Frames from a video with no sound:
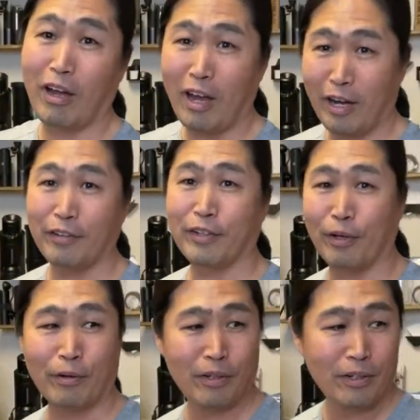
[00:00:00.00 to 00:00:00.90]

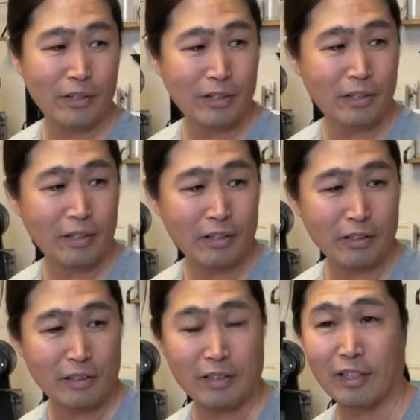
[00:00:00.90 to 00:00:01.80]
Hario
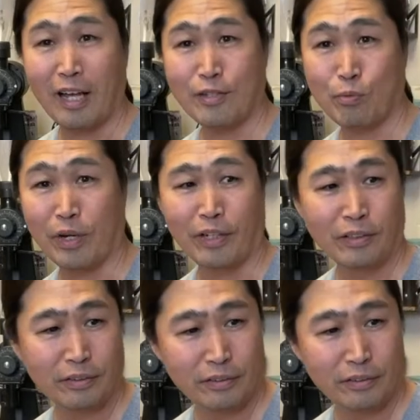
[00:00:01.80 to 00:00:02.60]
glassware.